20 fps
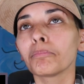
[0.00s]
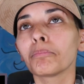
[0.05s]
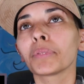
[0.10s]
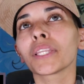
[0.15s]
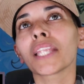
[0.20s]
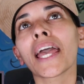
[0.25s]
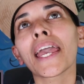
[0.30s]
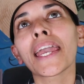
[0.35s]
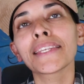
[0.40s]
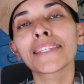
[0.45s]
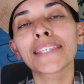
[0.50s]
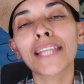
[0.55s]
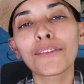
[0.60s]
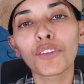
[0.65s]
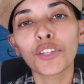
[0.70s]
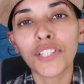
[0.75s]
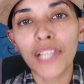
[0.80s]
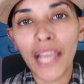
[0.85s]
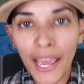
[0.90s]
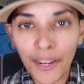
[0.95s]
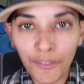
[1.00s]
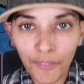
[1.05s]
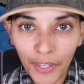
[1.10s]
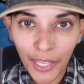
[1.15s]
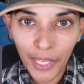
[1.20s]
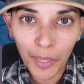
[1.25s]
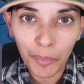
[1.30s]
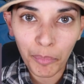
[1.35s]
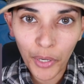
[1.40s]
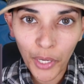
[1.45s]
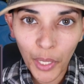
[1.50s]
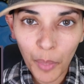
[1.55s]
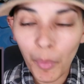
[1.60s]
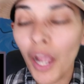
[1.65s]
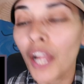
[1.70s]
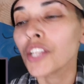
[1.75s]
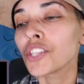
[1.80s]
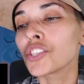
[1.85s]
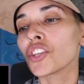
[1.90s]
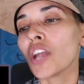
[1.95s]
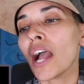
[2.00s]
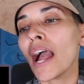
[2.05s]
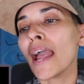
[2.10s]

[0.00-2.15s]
play devil's advocate pretty much.